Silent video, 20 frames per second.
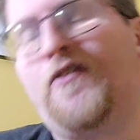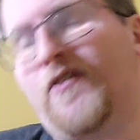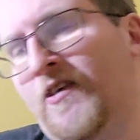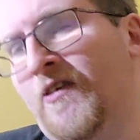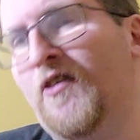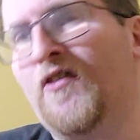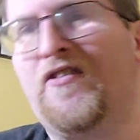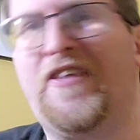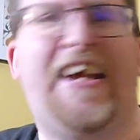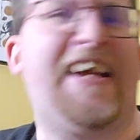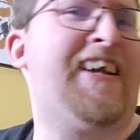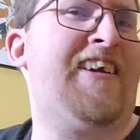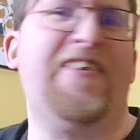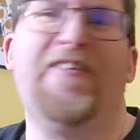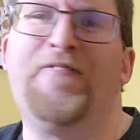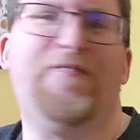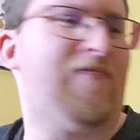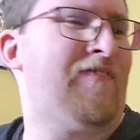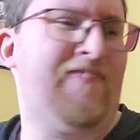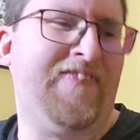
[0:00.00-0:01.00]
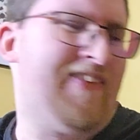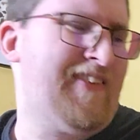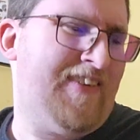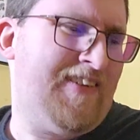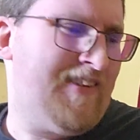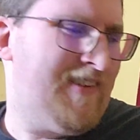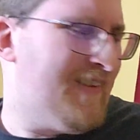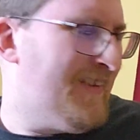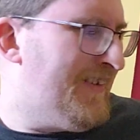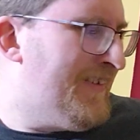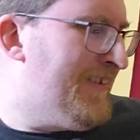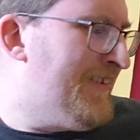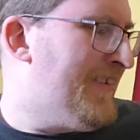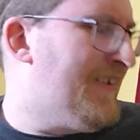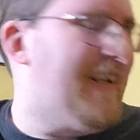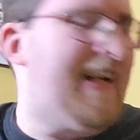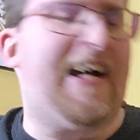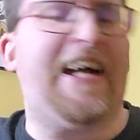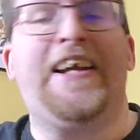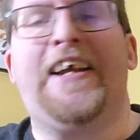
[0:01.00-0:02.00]
So it's like,
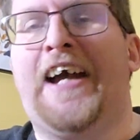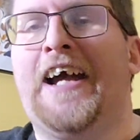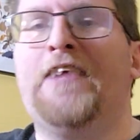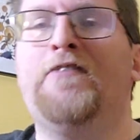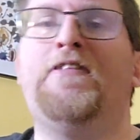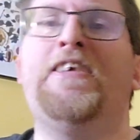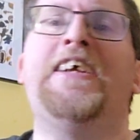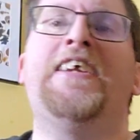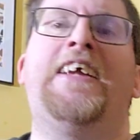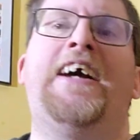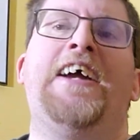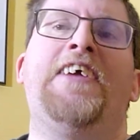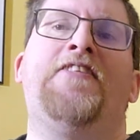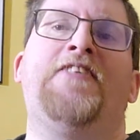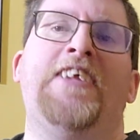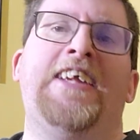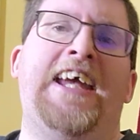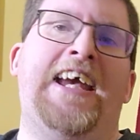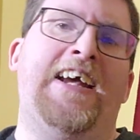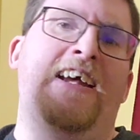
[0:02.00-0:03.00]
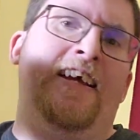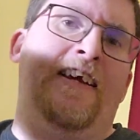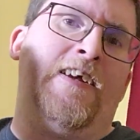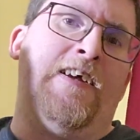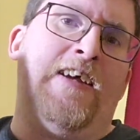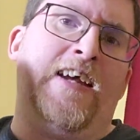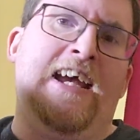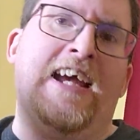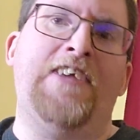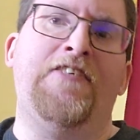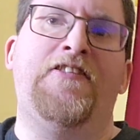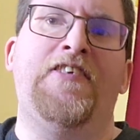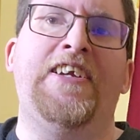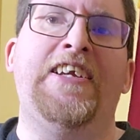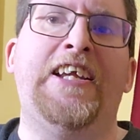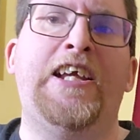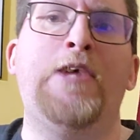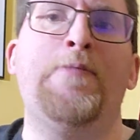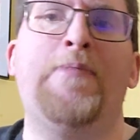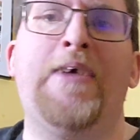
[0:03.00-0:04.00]
I realize that Etsy
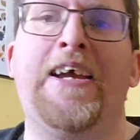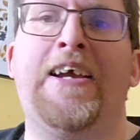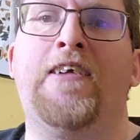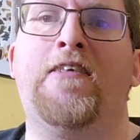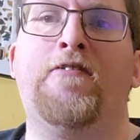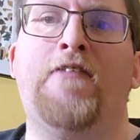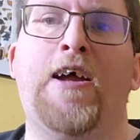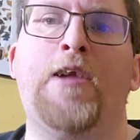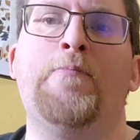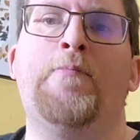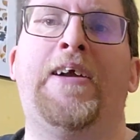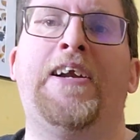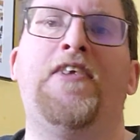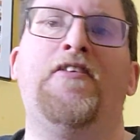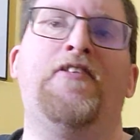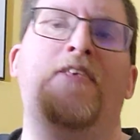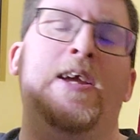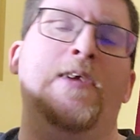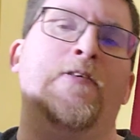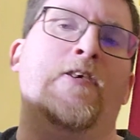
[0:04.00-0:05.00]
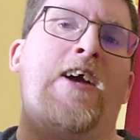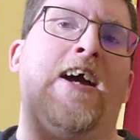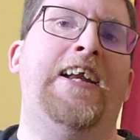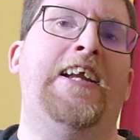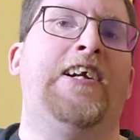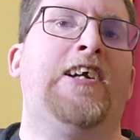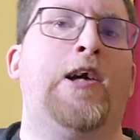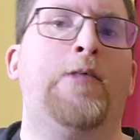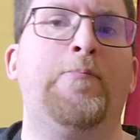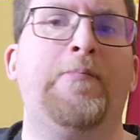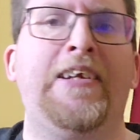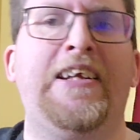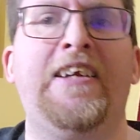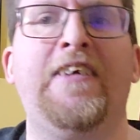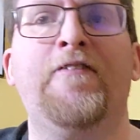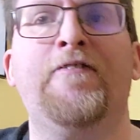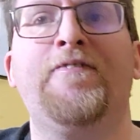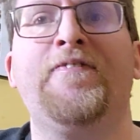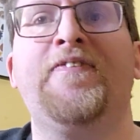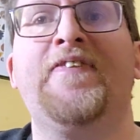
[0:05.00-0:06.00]
and eBay are run by the same kind of
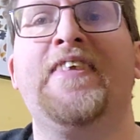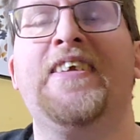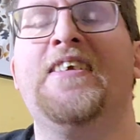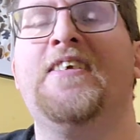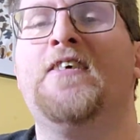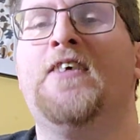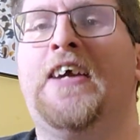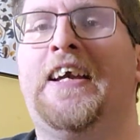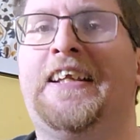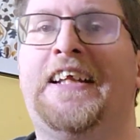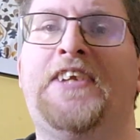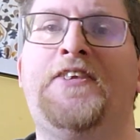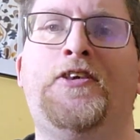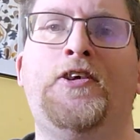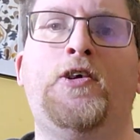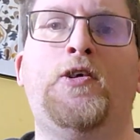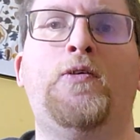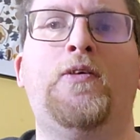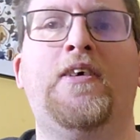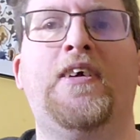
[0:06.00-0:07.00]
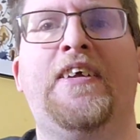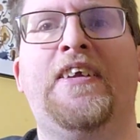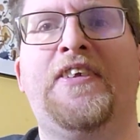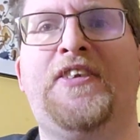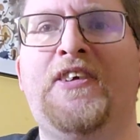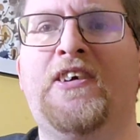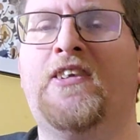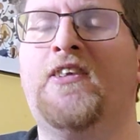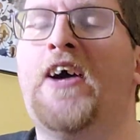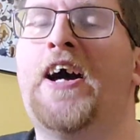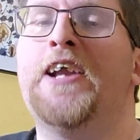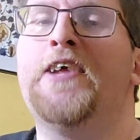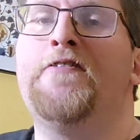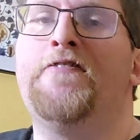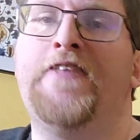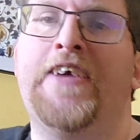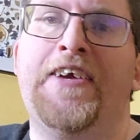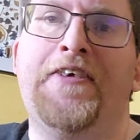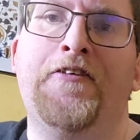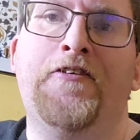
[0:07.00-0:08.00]
company, and they do a lot
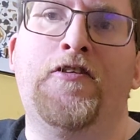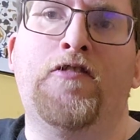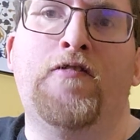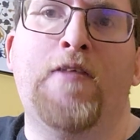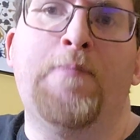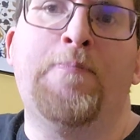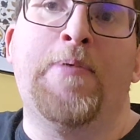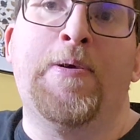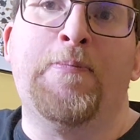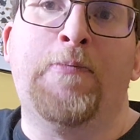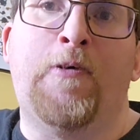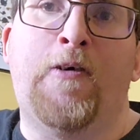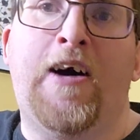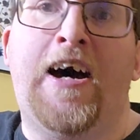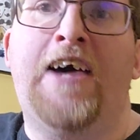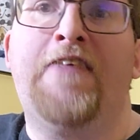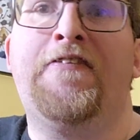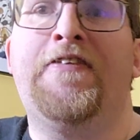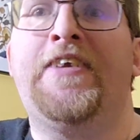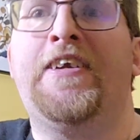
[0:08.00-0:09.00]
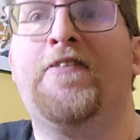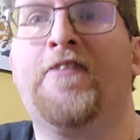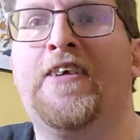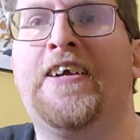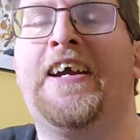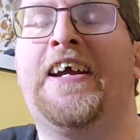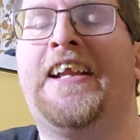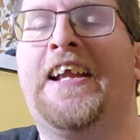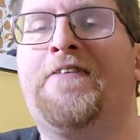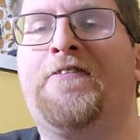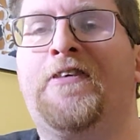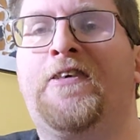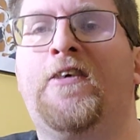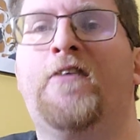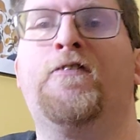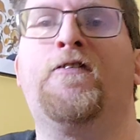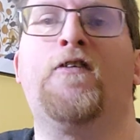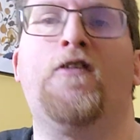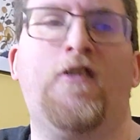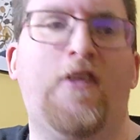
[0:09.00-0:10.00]
of things to rip people off, and they're very
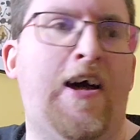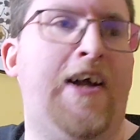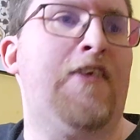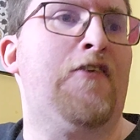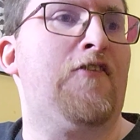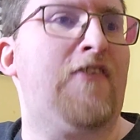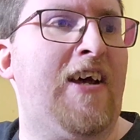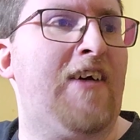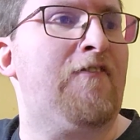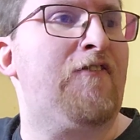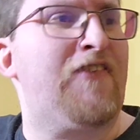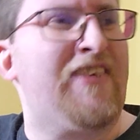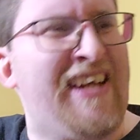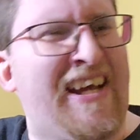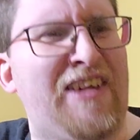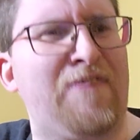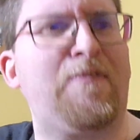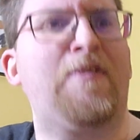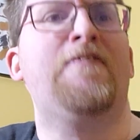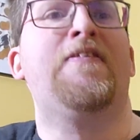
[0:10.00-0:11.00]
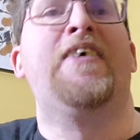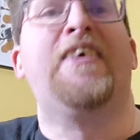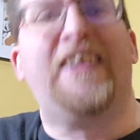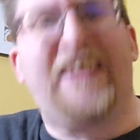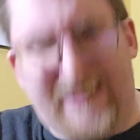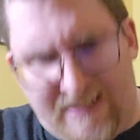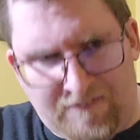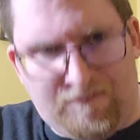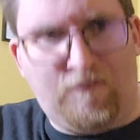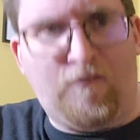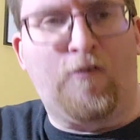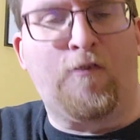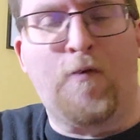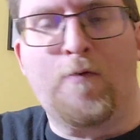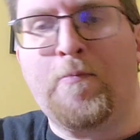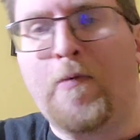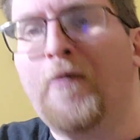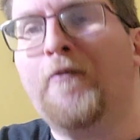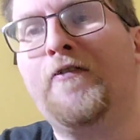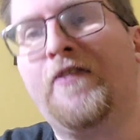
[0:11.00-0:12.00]
unethical for a lot of stuff. So you have to be very careful
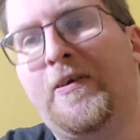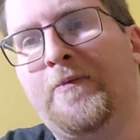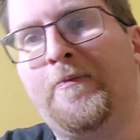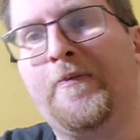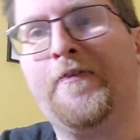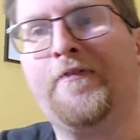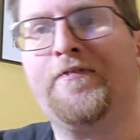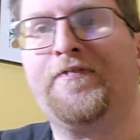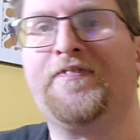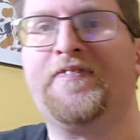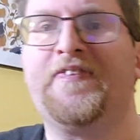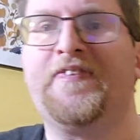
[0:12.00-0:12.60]
with both of them.